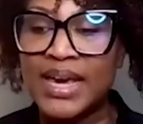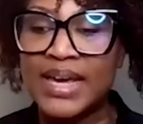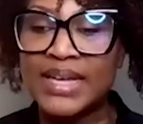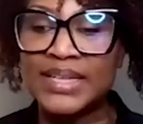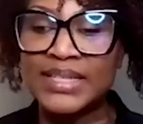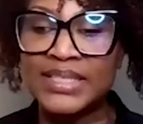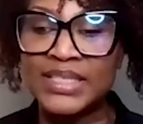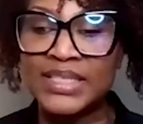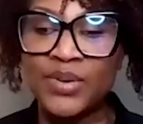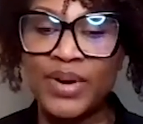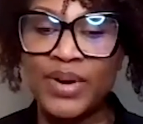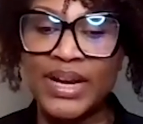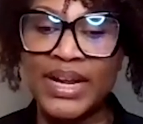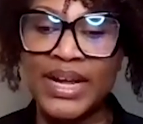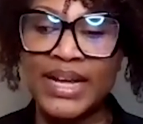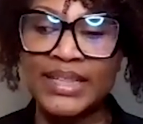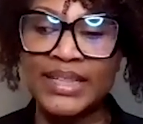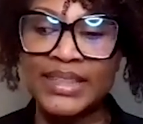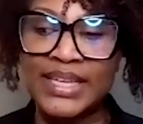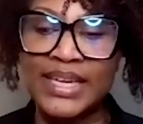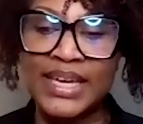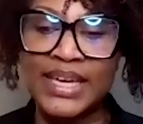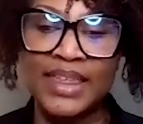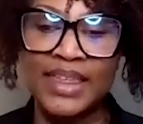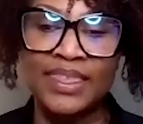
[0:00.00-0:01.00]
And so I
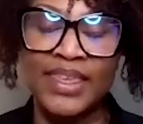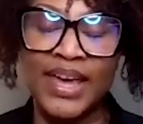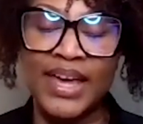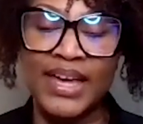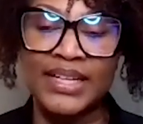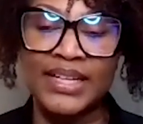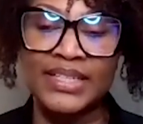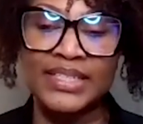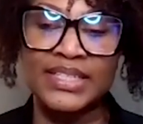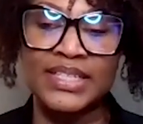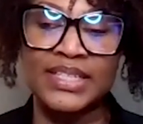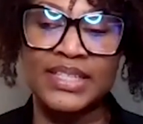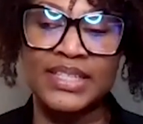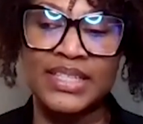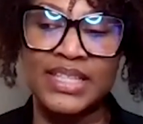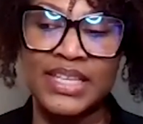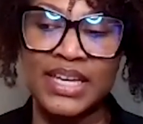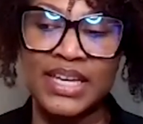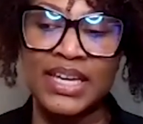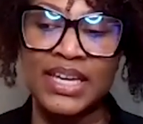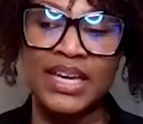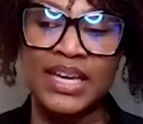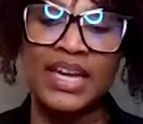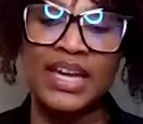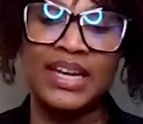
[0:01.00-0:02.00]
think that
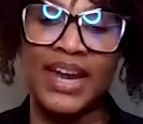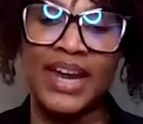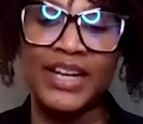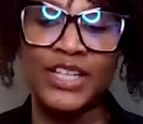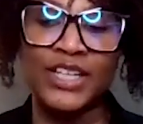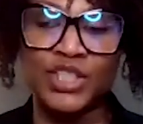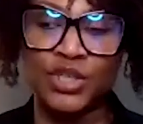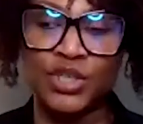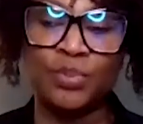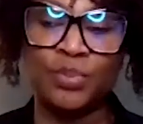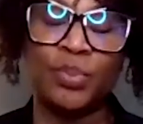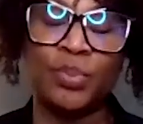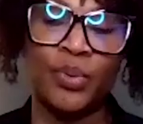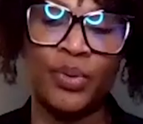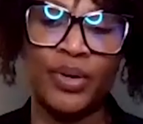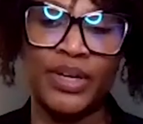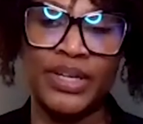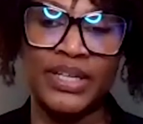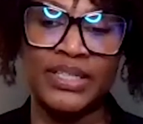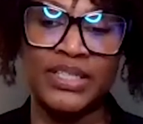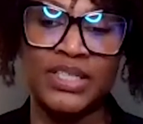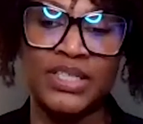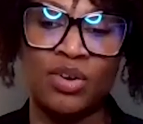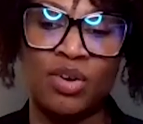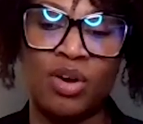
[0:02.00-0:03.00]
the connection
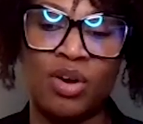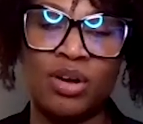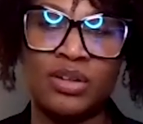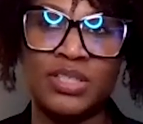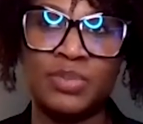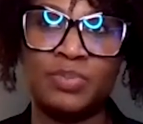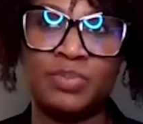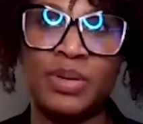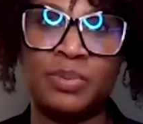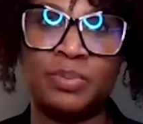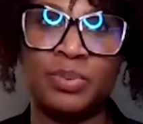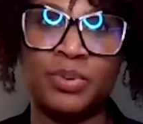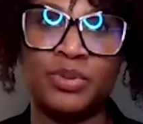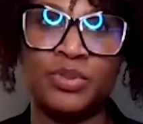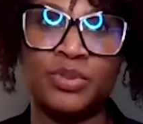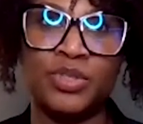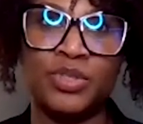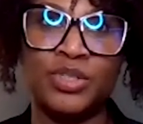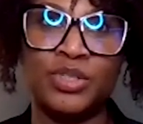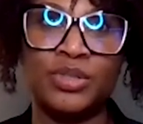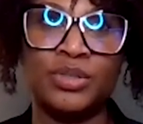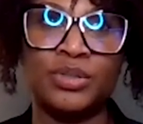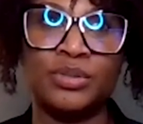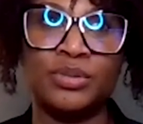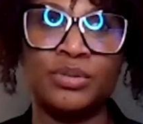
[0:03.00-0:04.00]
point to cause people
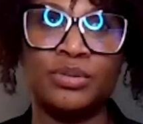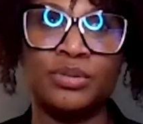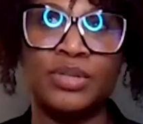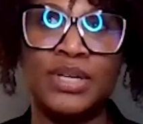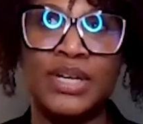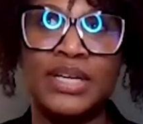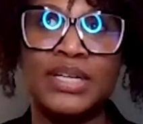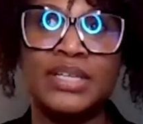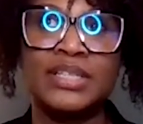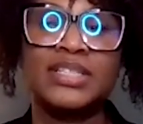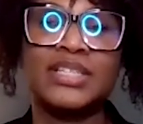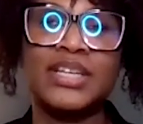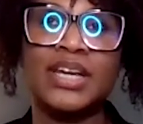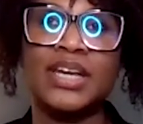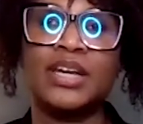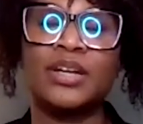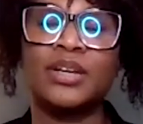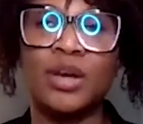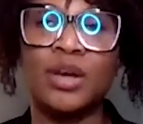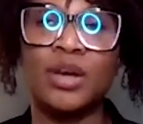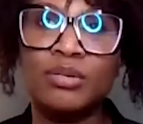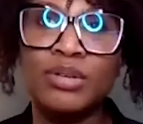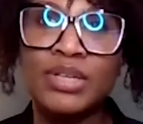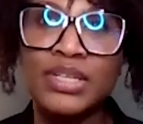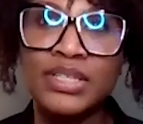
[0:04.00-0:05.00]
to take
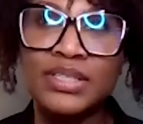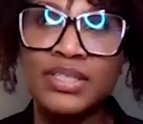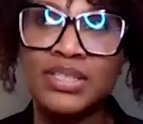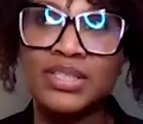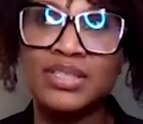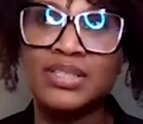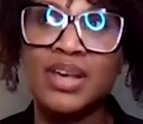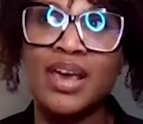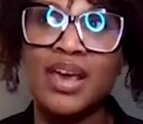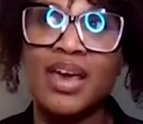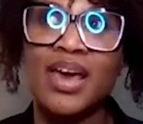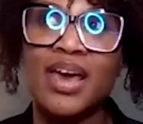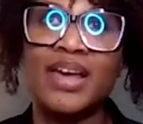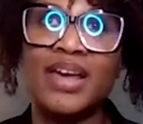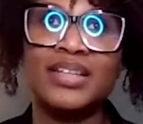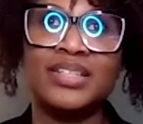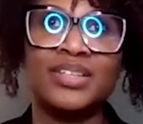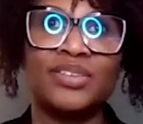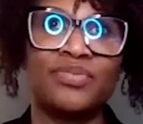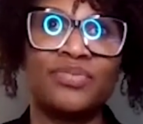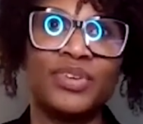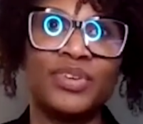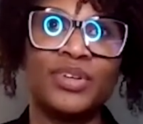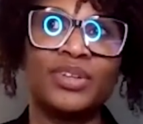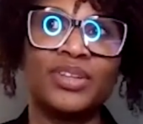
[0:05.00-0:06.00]
notice and
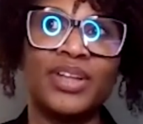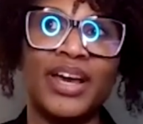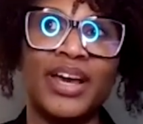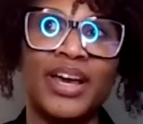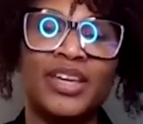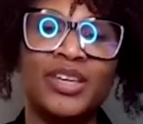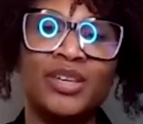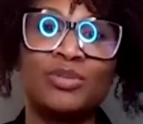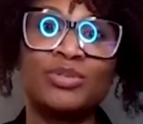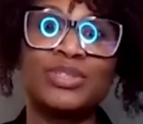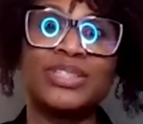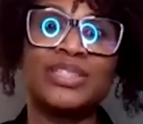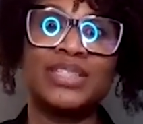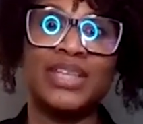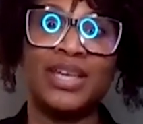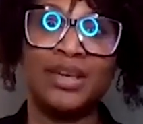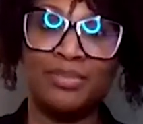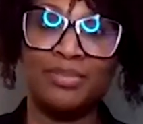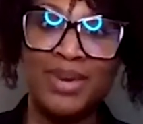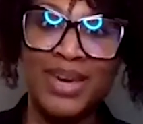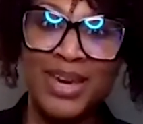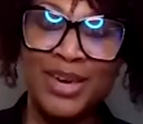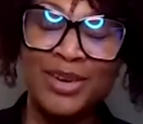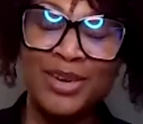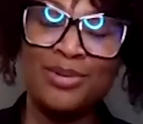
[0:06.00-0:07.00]
to feel like you see
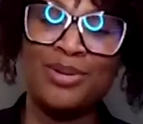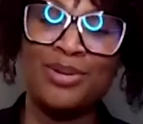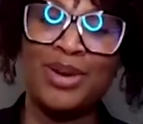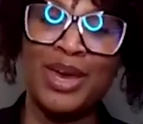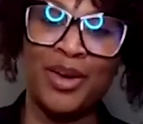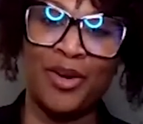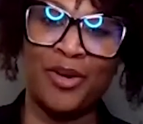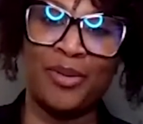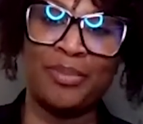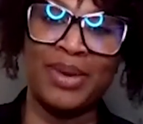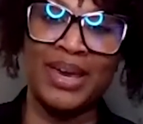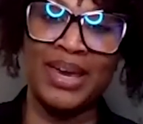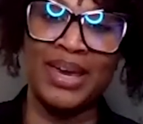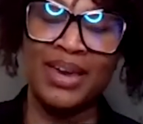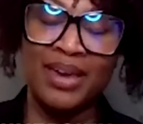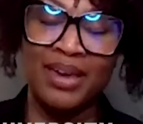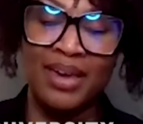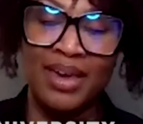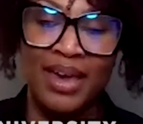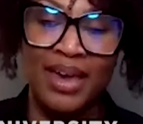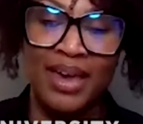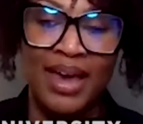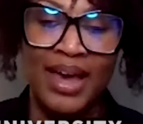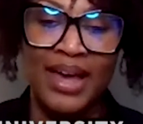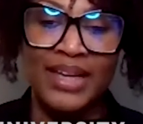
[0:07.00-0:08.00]
me, you hear me,
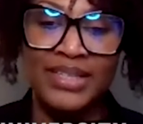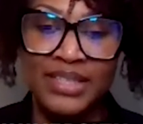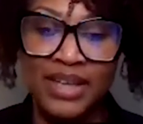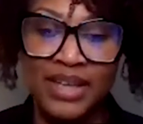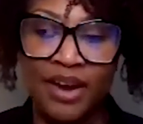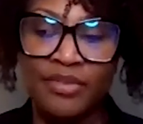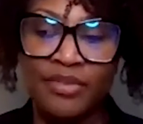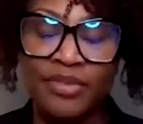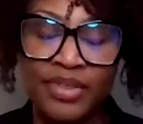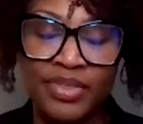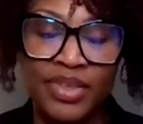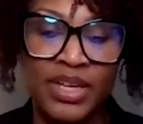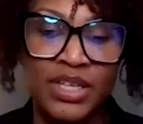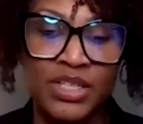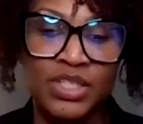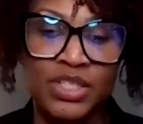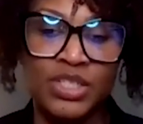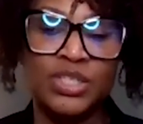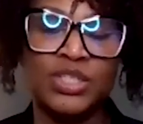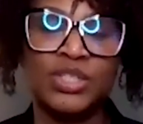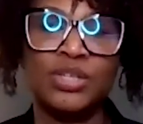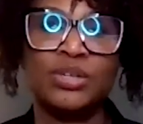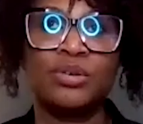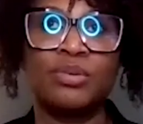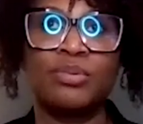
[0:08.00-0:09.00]
has everything
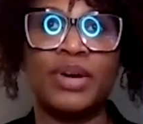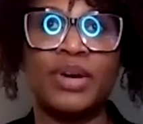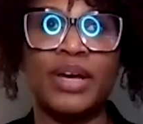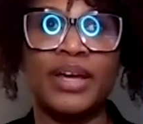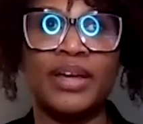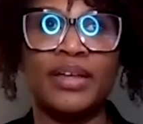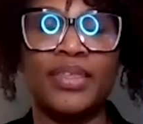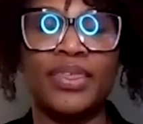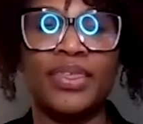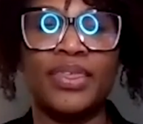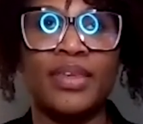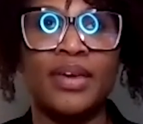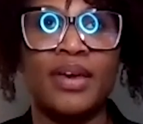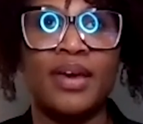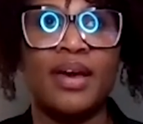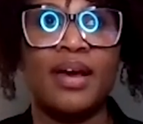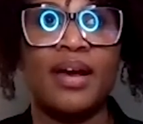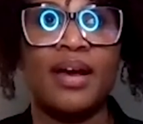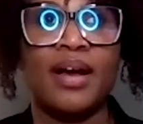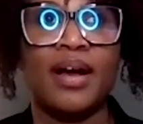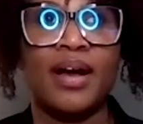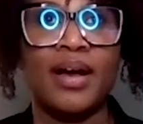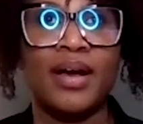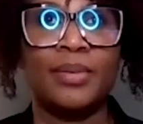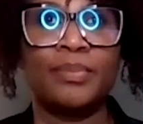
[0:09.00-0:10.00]
to do with,
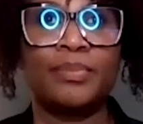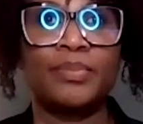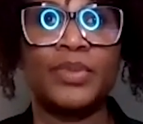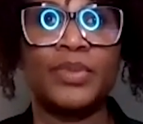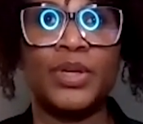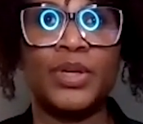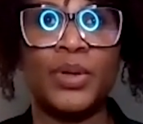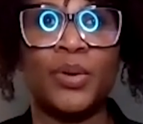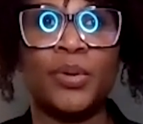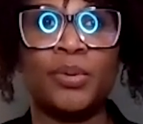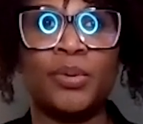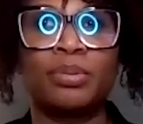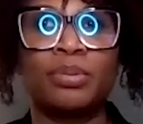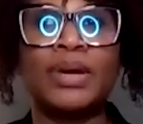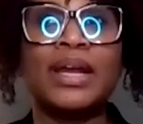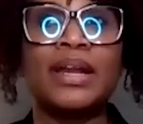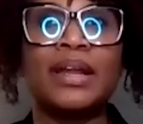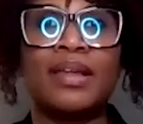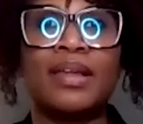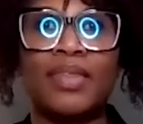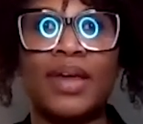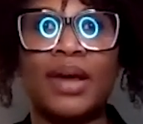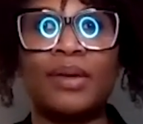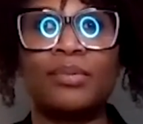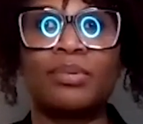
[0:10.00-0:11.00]

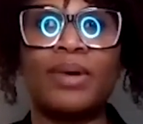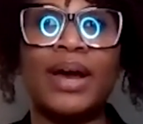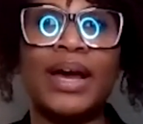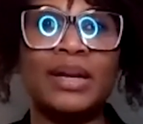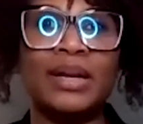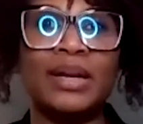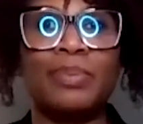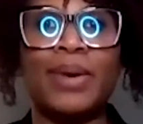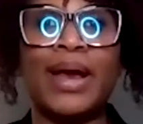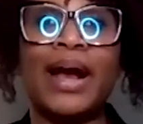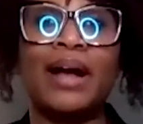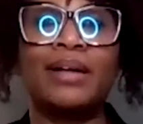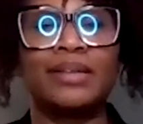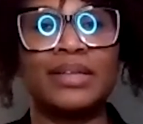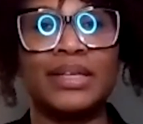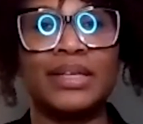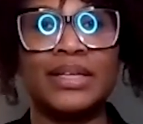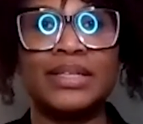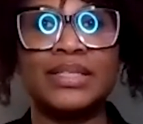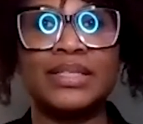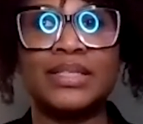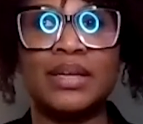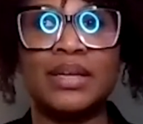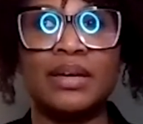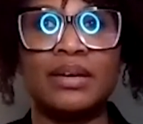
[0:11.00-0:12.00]
creating that right
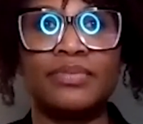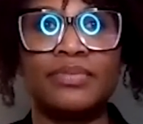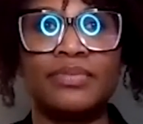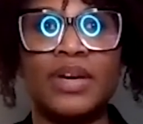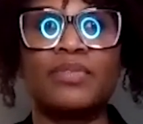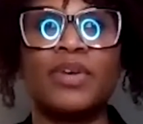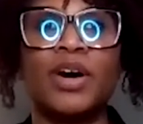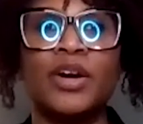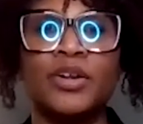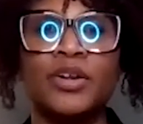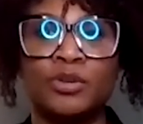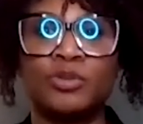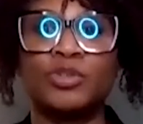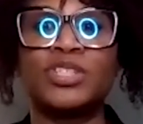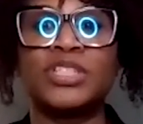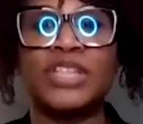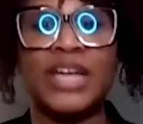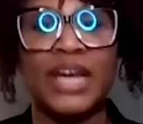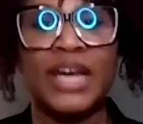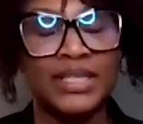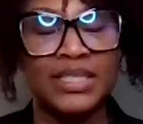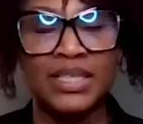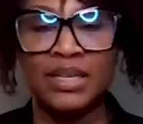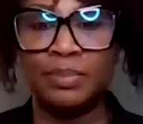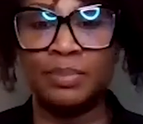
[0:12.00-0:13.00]
balance of
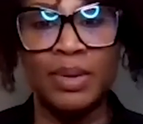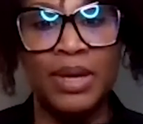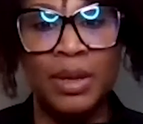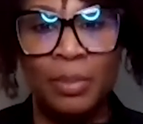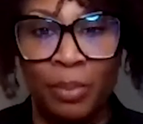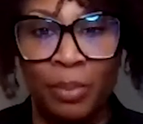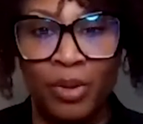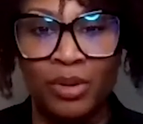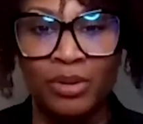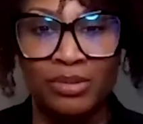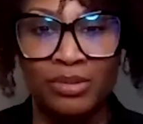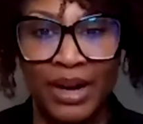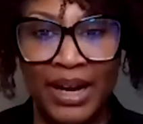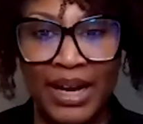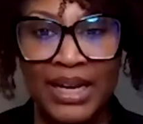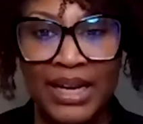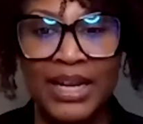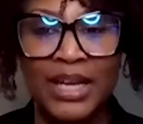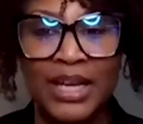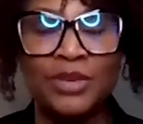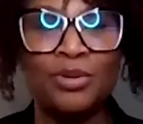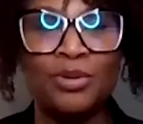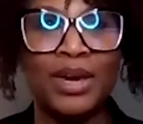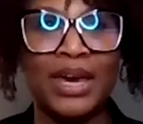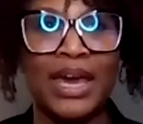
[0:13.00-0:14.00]
understanding people, right?
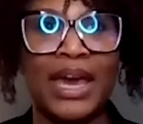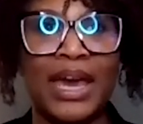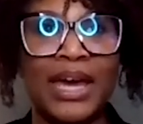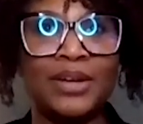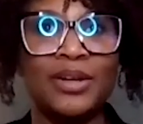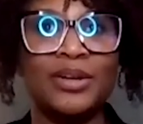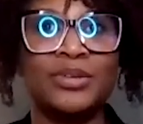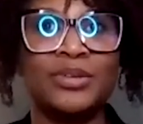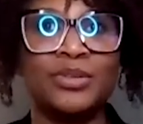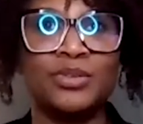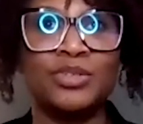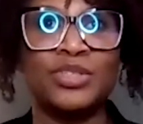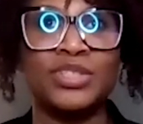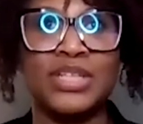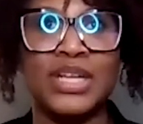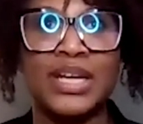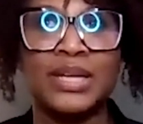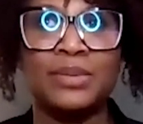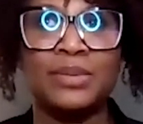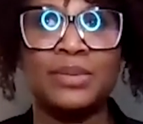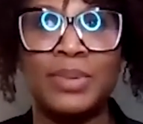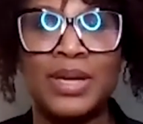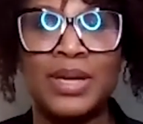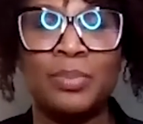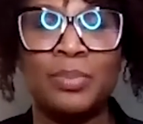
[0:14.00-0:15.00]
And you can't understand